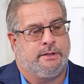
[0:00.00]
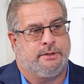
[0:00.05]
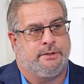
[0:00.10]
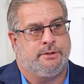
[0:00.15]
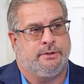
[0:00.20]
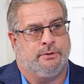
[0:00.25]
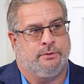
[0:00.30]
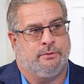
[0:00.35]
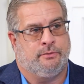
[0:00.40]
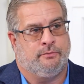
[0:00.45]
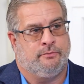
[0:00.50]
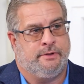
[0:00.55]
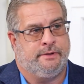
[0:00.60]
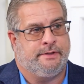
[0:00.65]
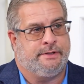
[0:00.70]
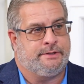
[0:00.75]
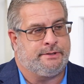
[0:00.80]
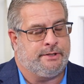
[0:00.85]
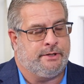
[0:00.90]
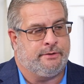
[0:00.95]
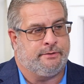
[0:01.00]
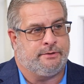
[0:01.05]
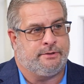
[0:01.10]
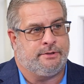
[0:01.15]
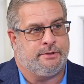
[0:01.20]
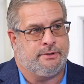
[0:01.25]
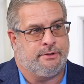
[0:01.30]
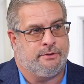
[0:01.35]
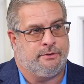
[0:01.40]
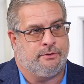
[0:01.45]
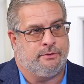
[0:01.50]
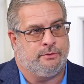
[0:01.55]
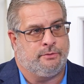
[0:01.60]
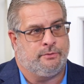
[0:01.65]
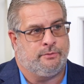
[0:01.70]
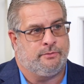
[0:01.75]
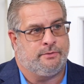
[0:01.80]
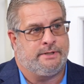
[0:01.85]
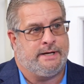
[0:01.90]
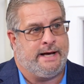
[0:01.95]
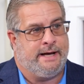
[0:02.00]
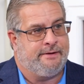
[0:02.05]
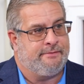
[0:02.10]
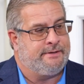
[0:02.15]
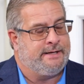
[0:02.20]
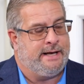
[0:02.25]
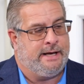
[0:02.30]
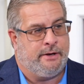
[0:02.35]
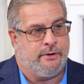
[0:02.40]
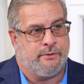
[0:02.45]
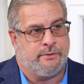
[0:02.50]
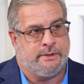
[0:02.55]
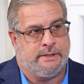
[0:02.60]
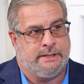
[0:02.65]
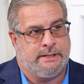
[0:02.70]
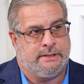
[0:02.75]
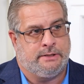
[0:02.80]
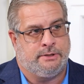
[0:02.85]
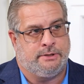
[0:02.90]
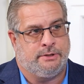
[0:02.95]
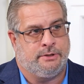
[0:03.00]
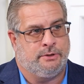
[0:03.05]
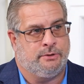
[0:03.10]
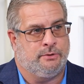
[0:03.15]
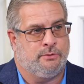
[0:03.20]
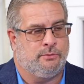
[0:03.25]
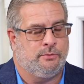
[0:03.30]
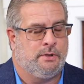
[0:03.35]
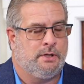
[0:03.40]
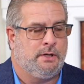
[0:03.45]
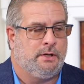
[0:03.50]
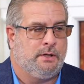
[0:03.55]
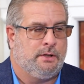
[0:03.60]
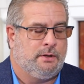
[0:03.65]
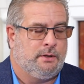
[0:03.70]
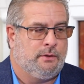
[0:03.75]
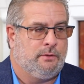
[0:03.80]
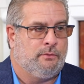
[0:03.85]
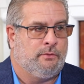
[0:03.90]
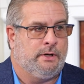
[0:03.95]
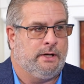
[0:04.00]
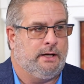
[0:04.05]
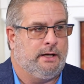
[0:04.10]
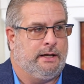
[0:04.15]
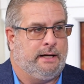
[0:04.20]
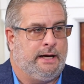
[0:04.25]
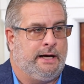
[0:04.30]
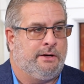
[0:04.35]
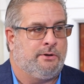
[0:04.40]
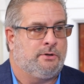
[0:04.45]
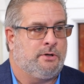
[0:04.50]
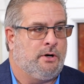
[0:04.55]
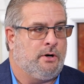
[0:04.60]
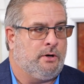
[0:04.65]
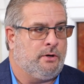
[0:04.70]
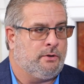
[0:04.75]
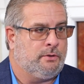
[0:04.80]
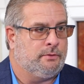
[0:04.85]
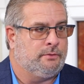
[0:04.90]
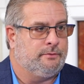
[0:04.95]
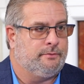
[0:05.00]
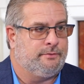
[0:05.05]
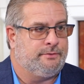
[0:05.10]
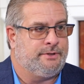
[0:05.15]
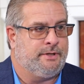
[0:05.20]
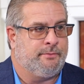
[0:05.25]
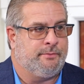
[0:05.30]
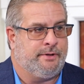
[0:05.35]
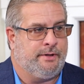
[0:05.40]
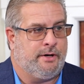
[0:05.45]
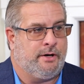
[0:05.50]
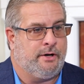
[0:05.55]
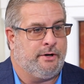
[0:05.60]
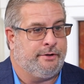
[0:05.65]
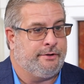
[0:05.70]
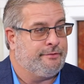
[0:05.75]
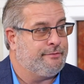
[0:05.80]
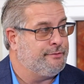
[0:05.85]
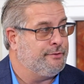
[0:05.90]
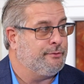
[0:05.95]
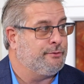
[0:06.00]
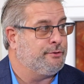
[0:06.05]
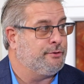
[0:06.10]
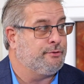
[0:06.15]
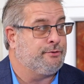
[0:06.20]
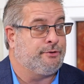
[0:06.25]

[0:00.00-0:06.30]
to really start to dive down into what I'll call some of the heart of social